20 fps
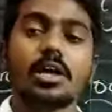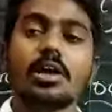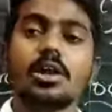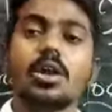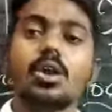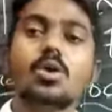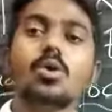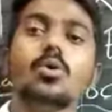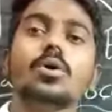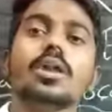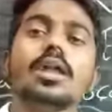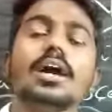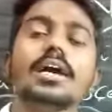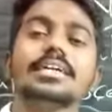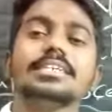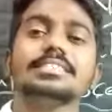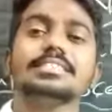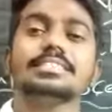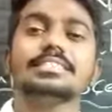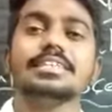
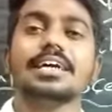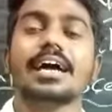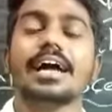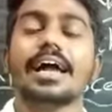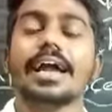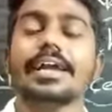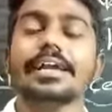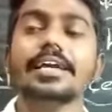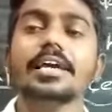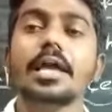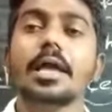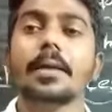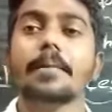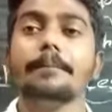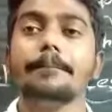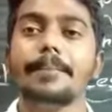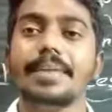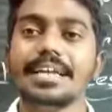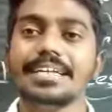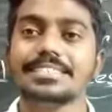lowlands and
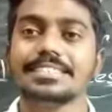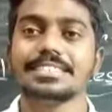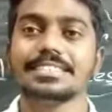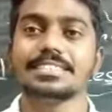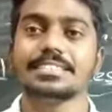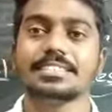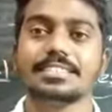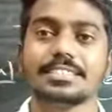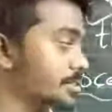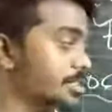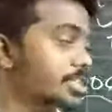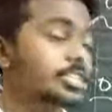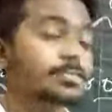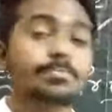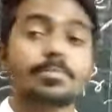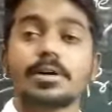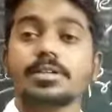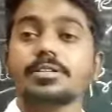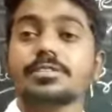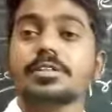basins. This
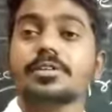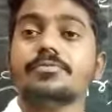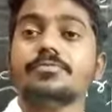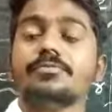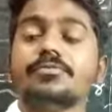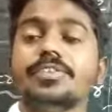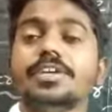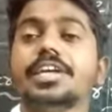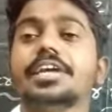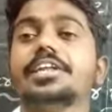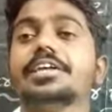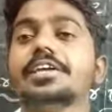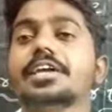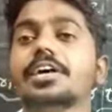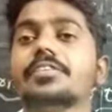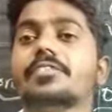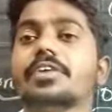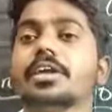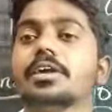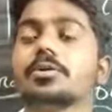process of wearing
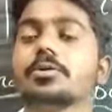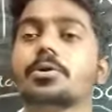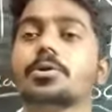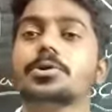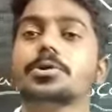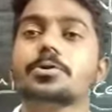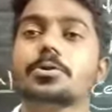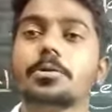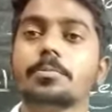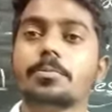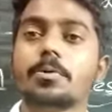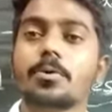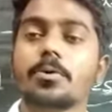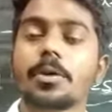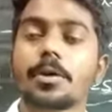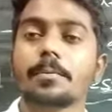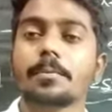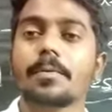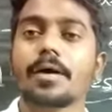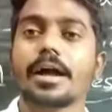away kottukoni
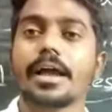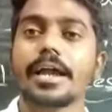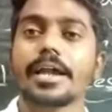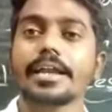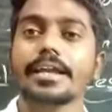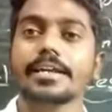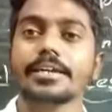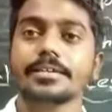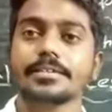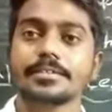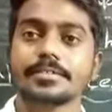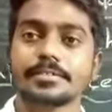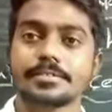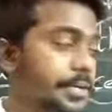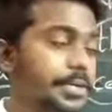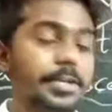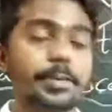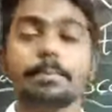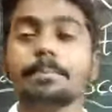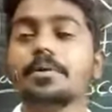povodam and
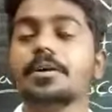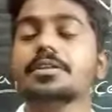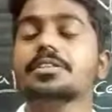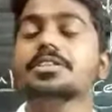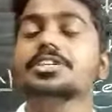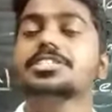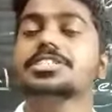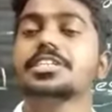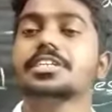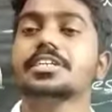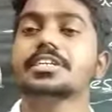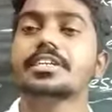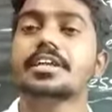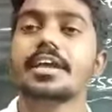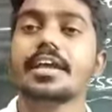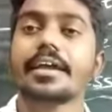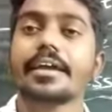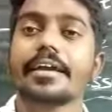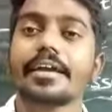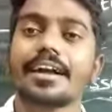deposition
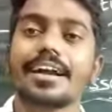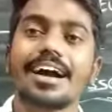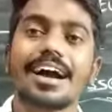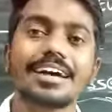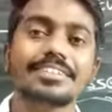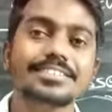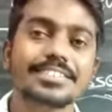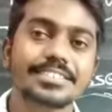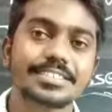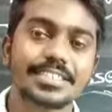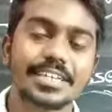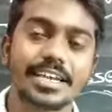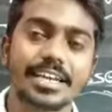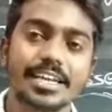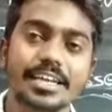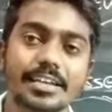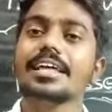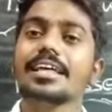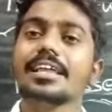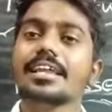causes
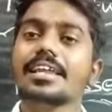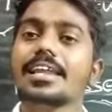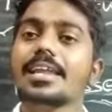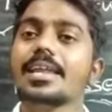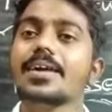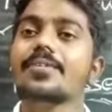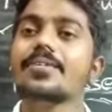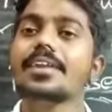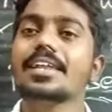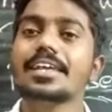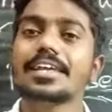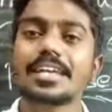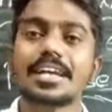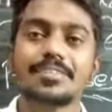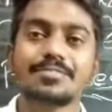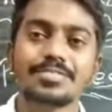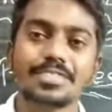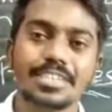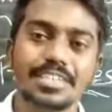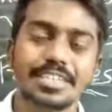a leveling
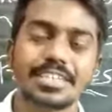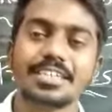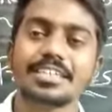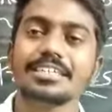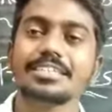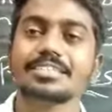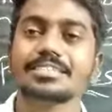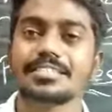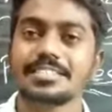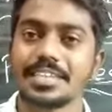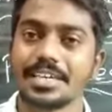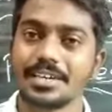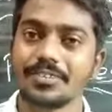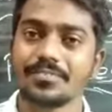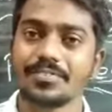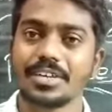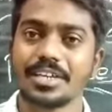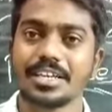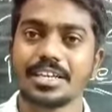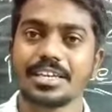of the
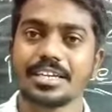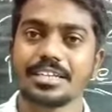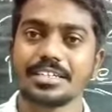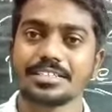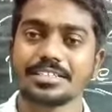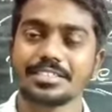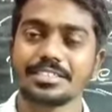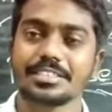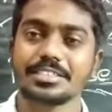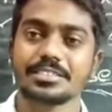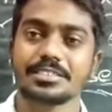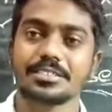surface.